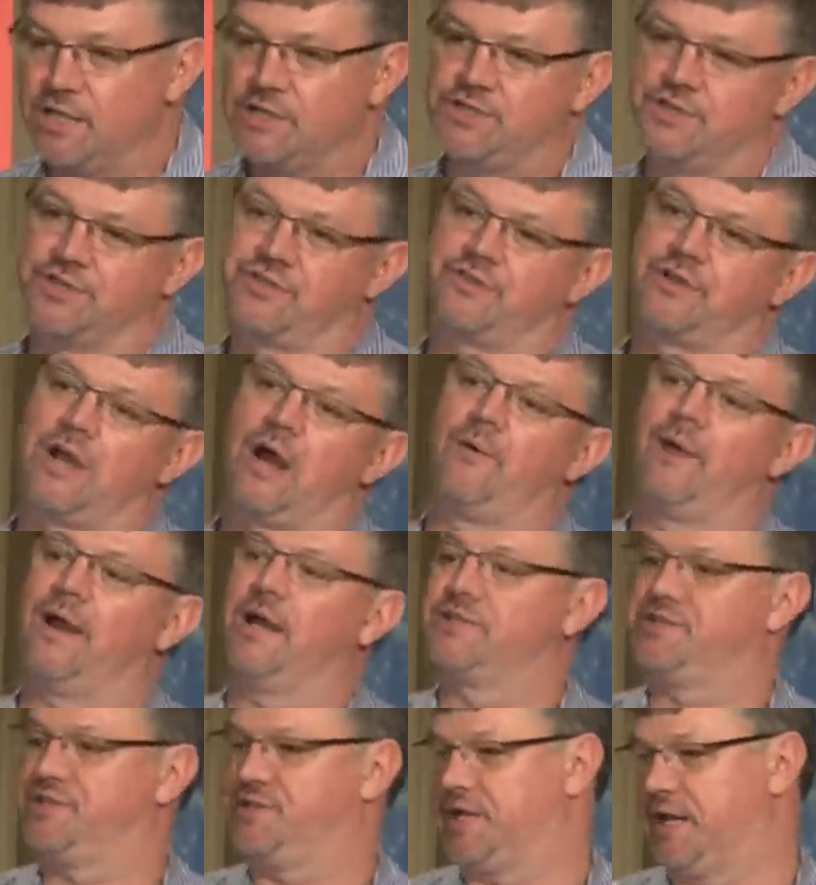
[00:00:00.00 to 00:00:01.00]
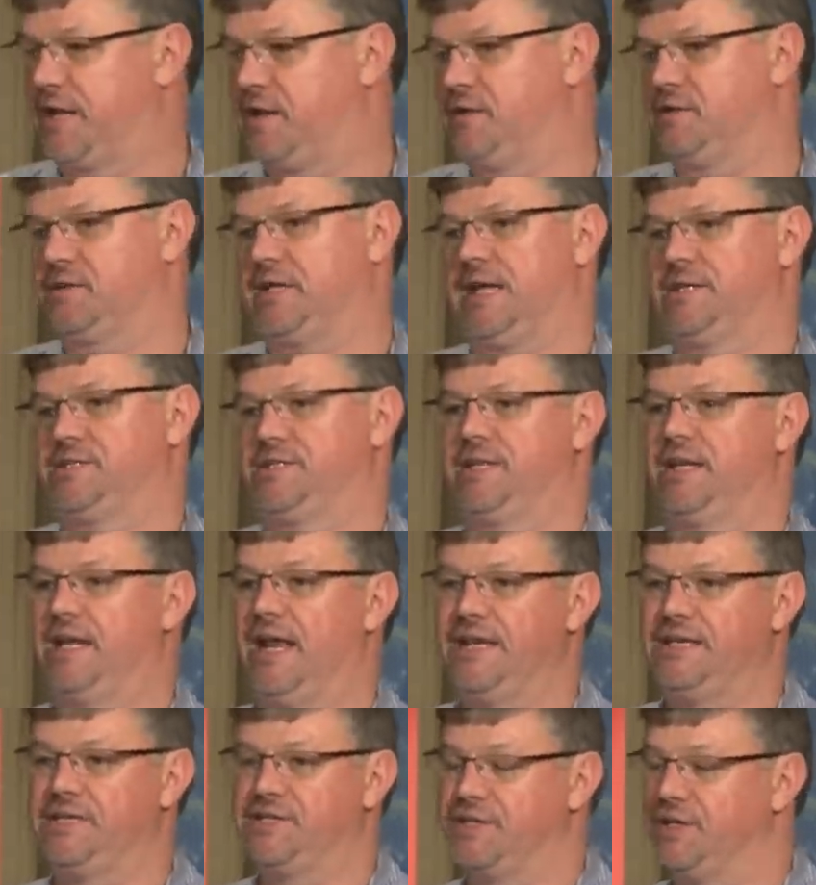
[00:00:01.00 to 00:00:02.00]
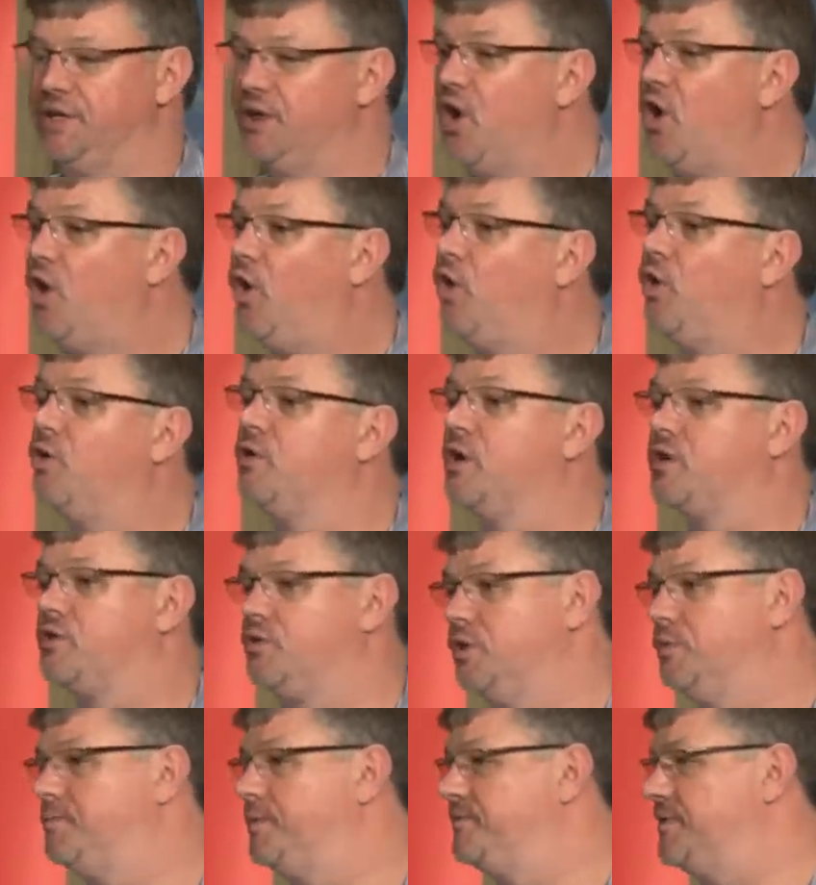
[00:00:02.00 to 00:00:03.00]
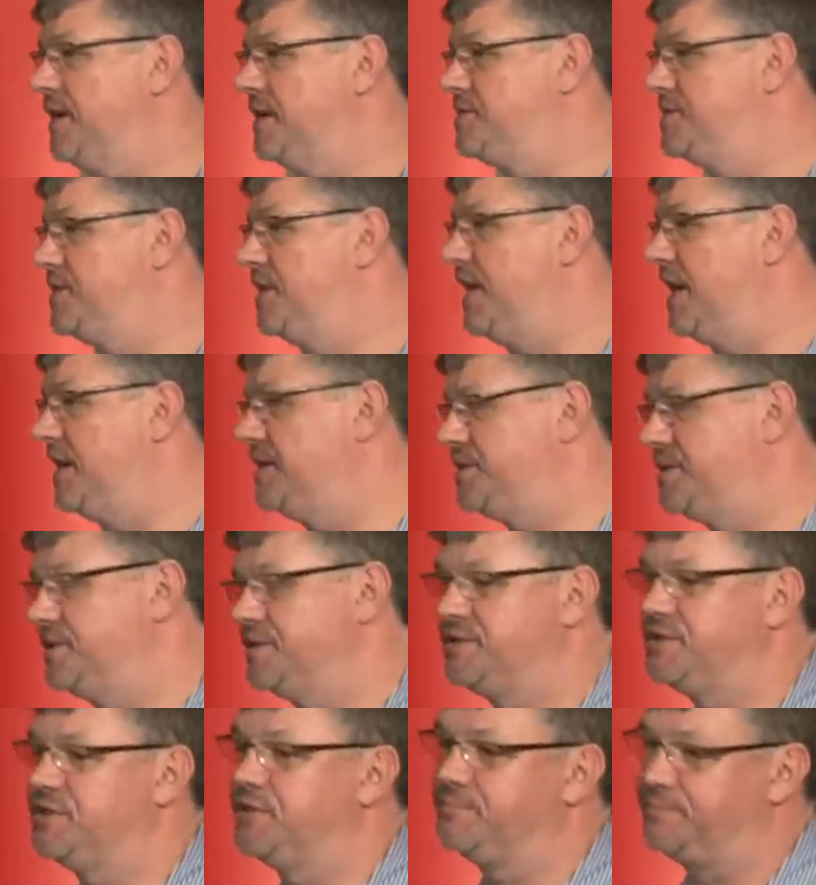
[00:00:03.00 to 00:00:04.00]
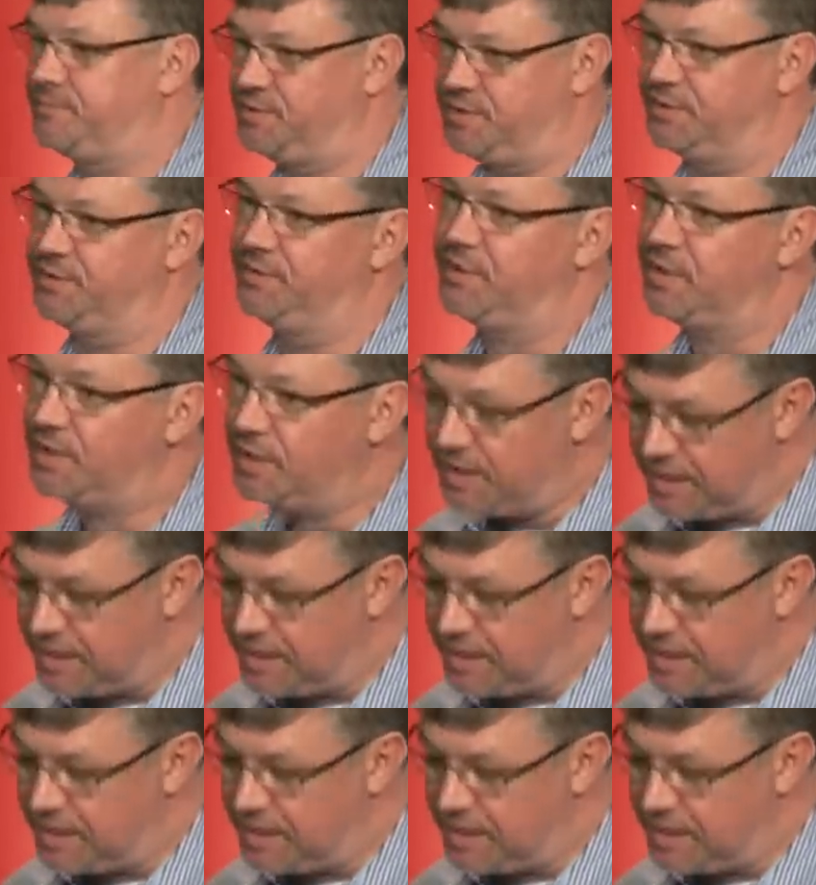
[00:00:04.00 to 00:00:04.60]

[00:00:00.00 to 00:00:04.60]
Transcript: to throw at a single destination or a group of destinations to, to